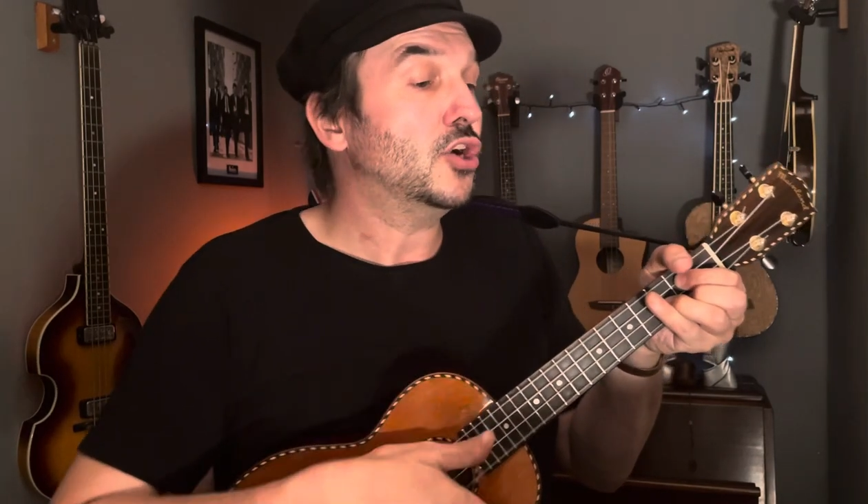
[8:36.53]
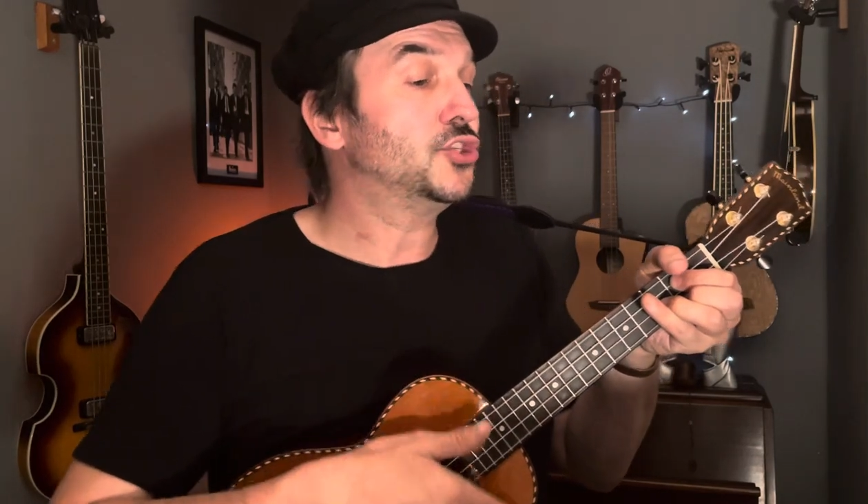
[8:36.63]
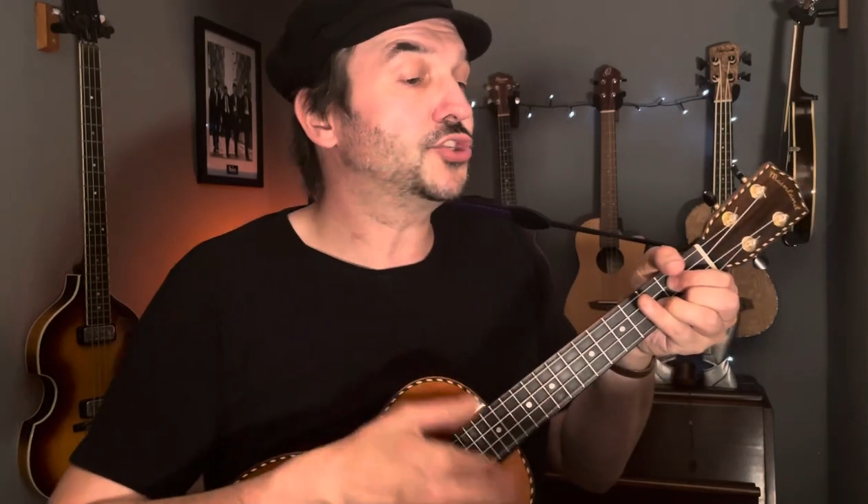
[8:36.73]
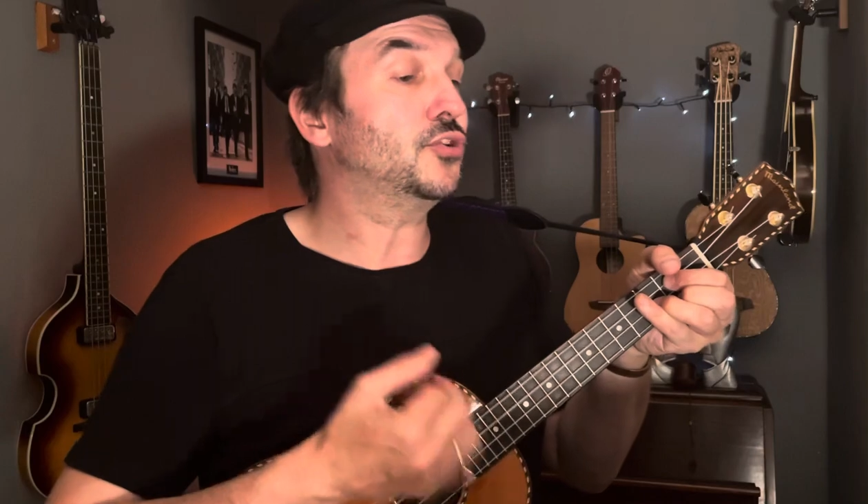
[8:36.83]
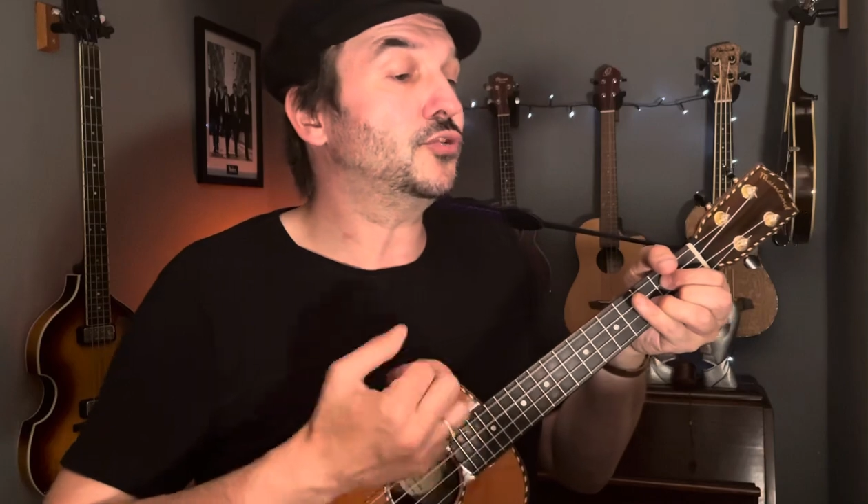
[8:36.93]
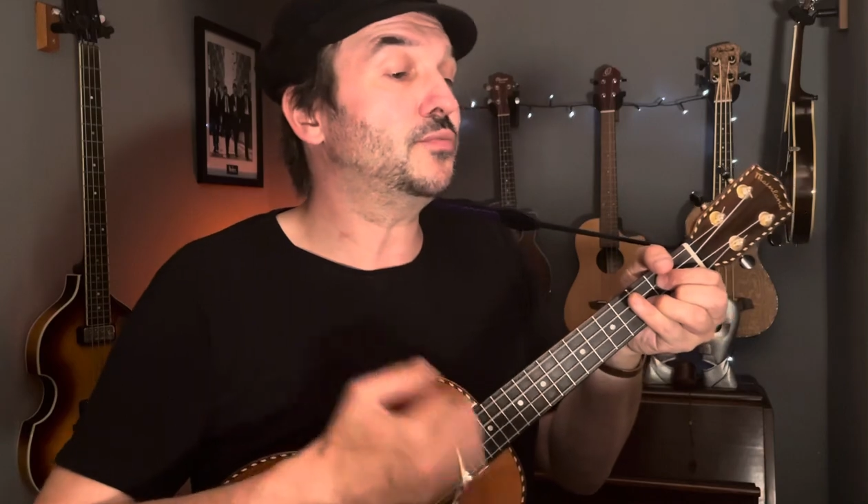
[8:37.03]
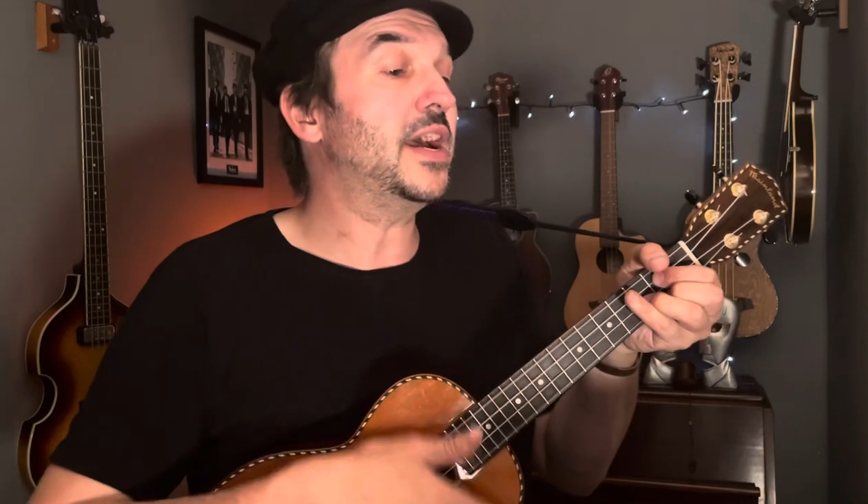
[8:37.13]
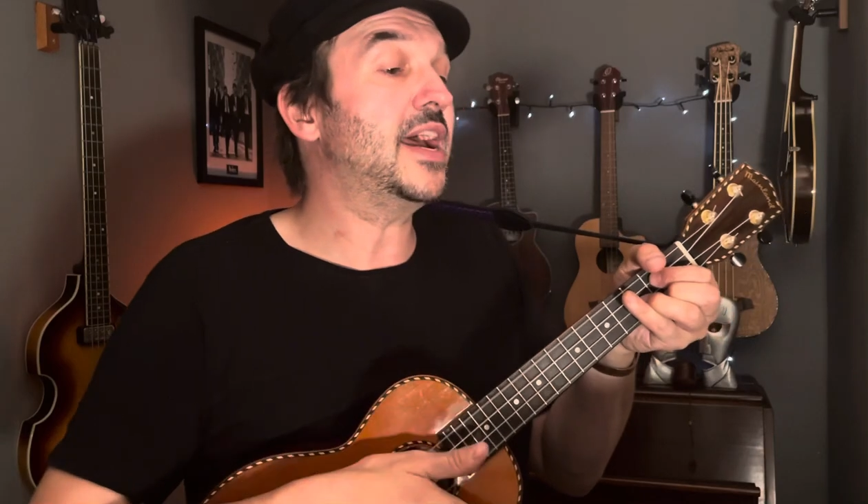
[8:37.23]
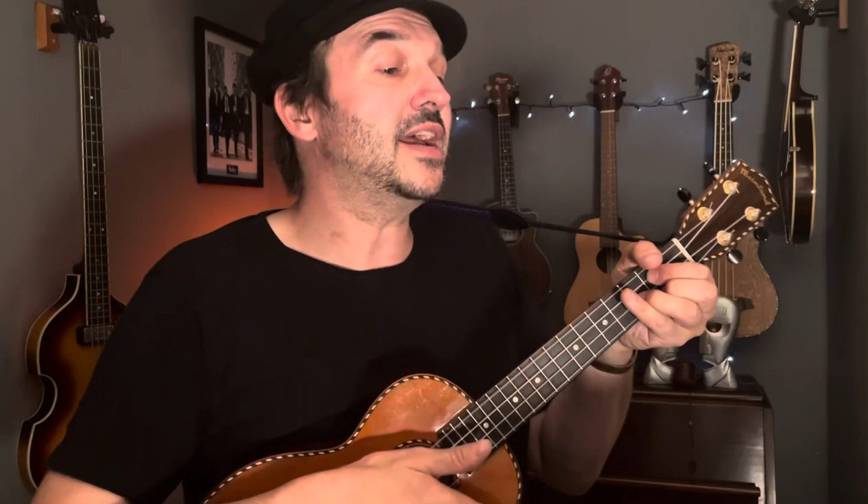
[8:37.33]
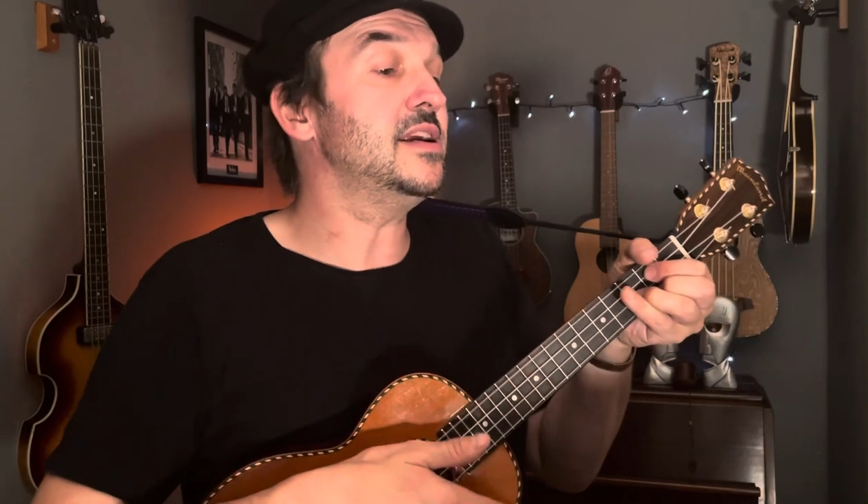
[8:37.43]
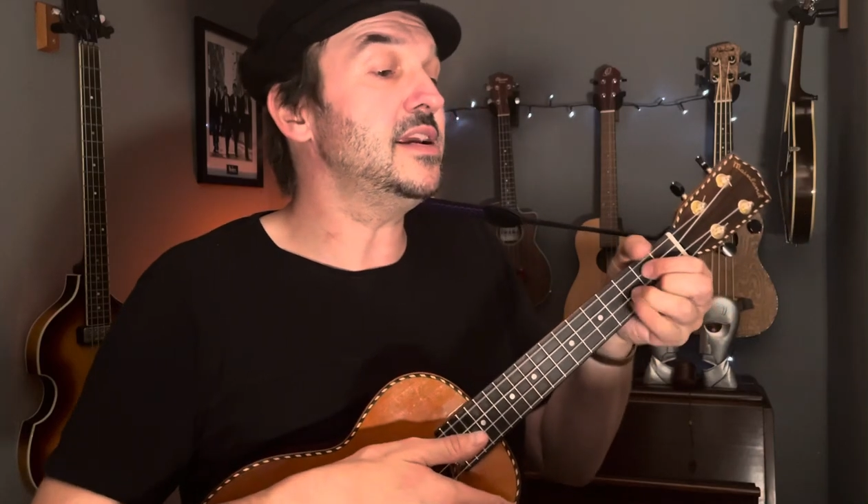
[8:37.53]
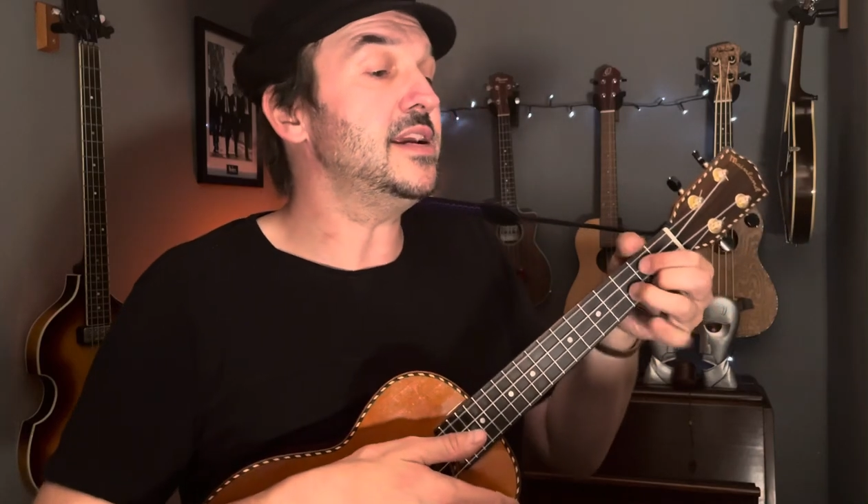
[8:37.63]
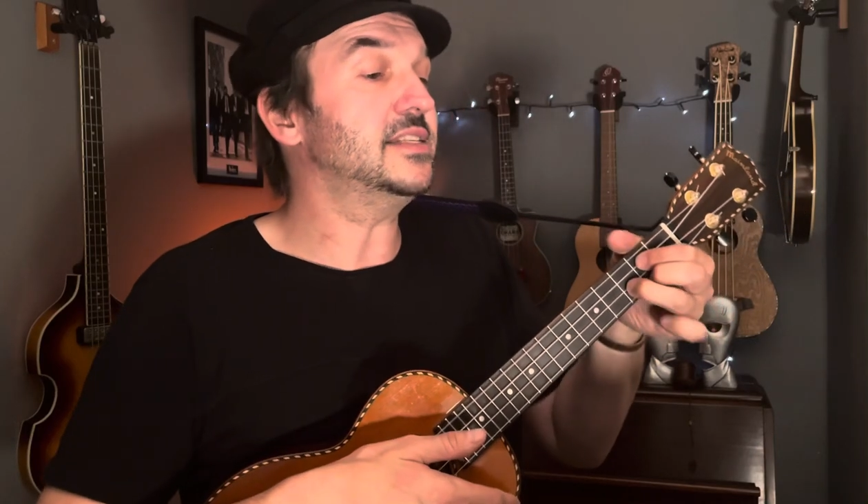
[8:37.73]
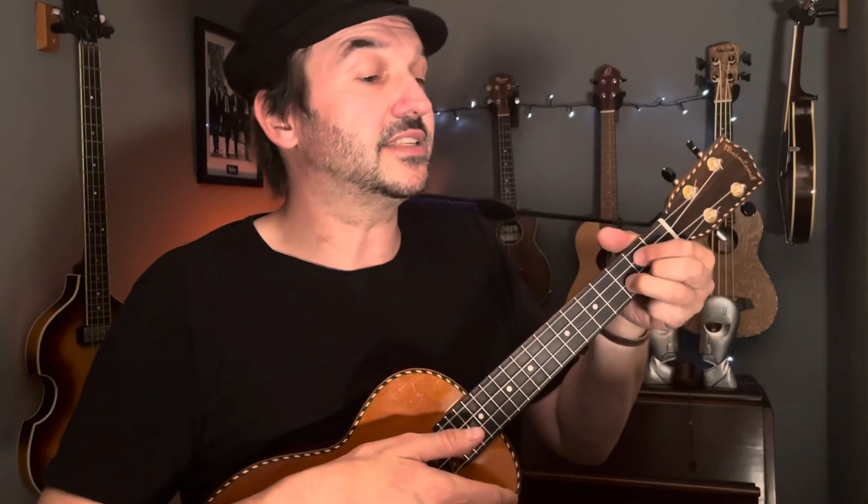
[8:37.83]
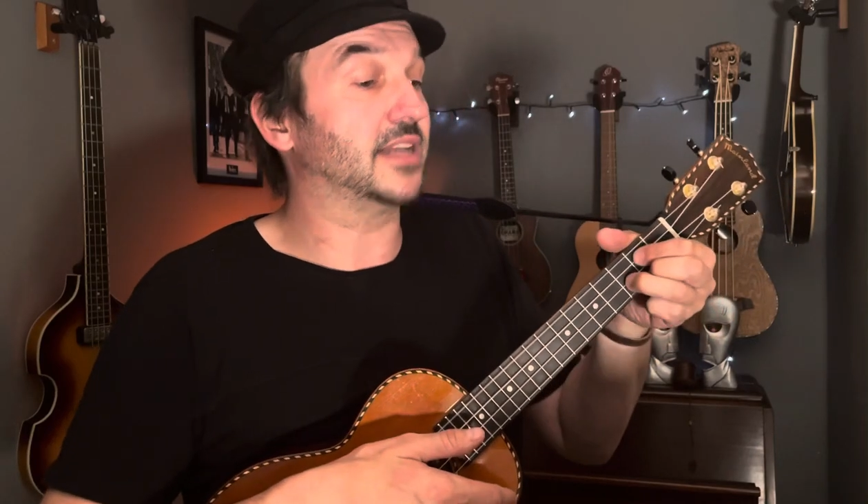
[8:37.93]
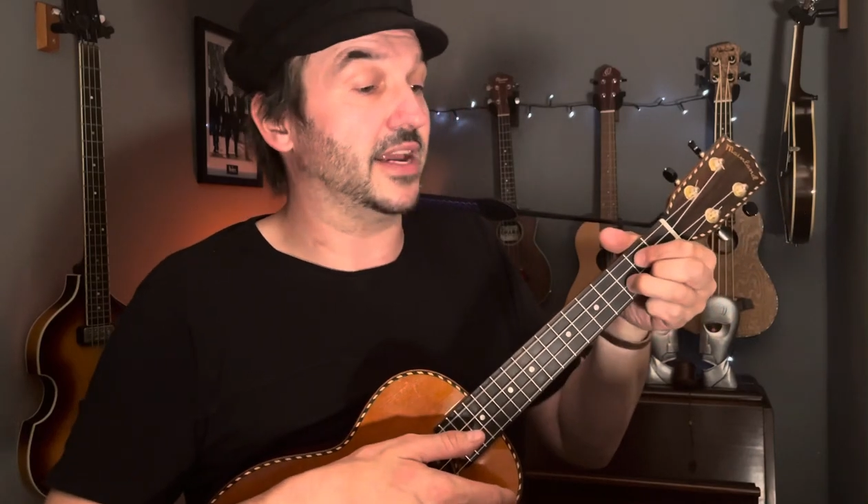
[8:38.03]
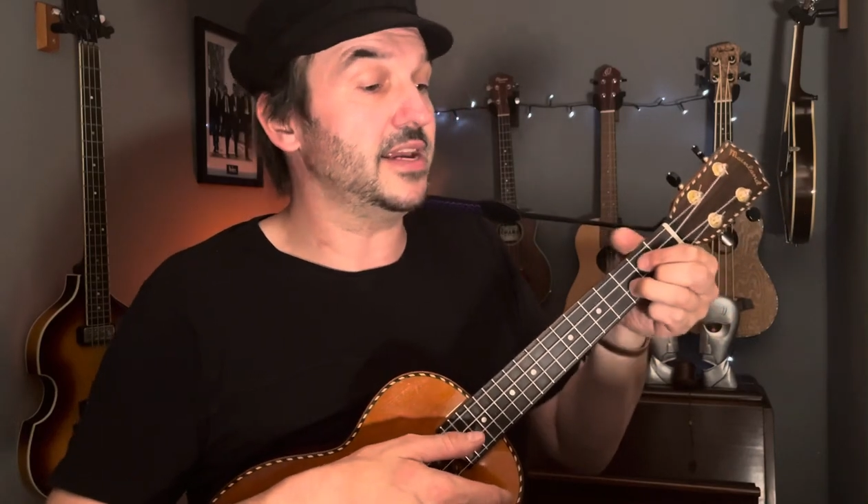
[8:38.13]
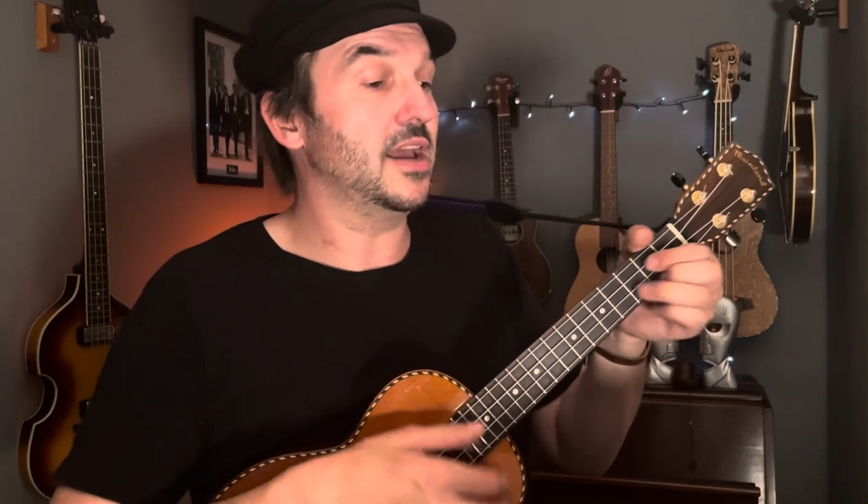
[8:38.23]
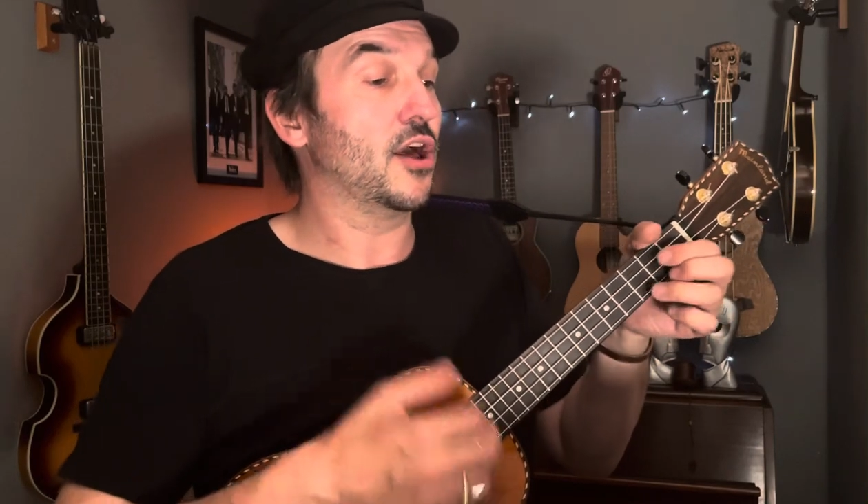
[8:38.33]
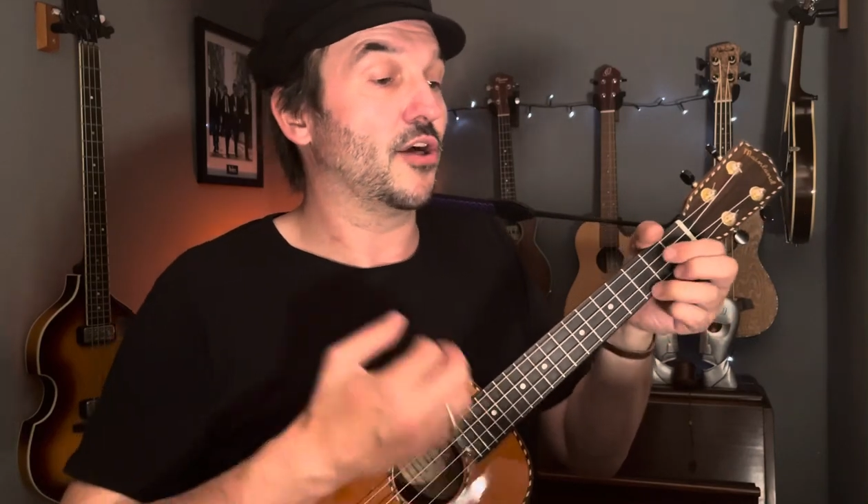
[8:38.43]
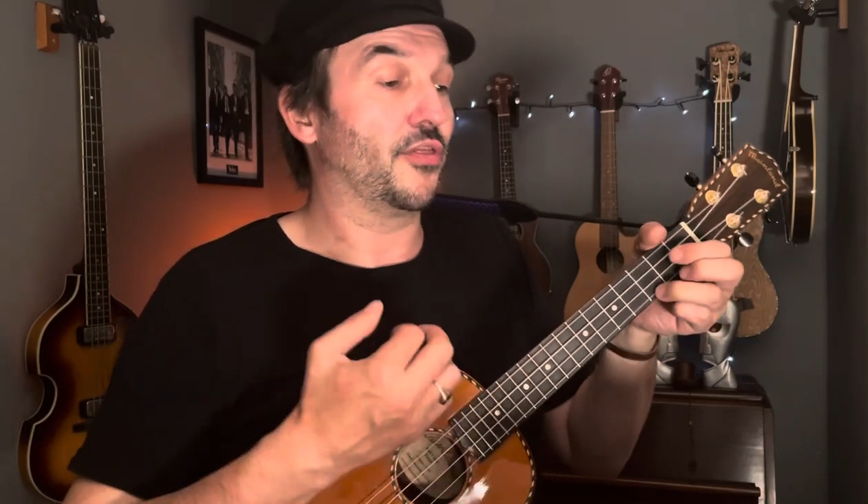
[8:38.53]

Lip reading: so many C,